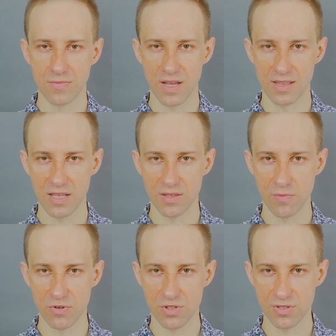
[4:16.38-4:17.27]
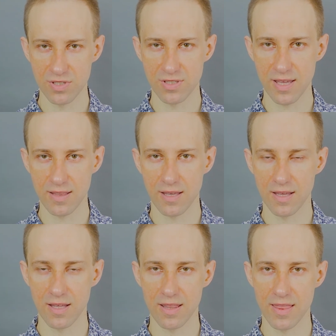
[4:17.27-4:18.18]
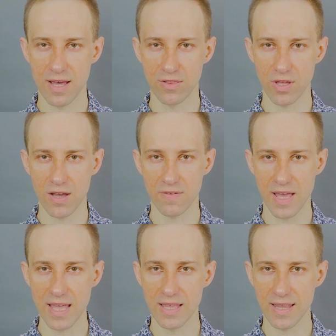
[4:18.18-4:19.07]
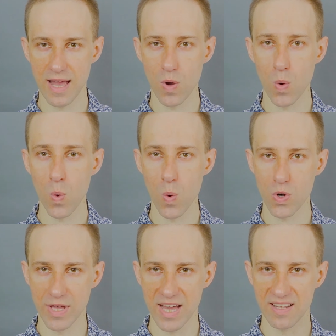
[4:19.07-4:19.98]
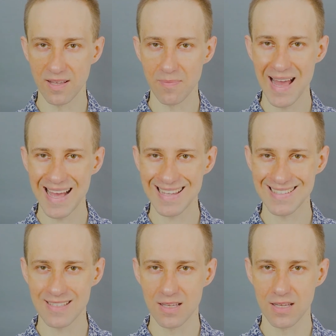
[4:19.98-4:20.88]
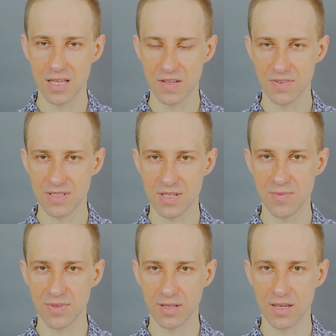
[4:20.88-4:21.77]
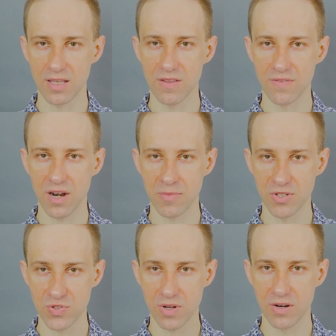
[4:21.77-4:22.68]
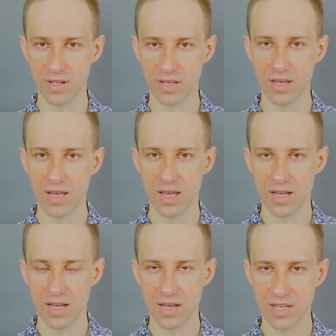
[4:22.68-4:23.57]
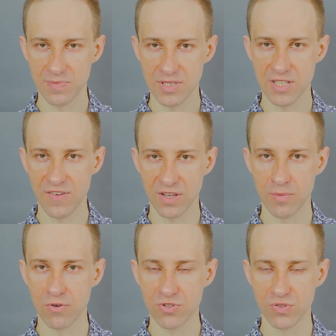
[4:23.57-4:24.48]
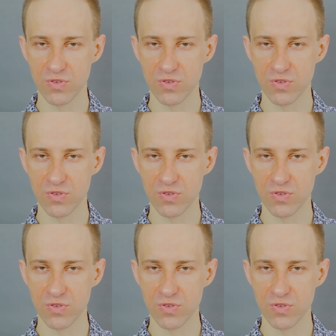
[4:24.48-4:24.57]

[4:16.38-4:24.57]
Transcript: that emotional state that you have in and now or you had in the past, if it's something in environment triggering a specific emotional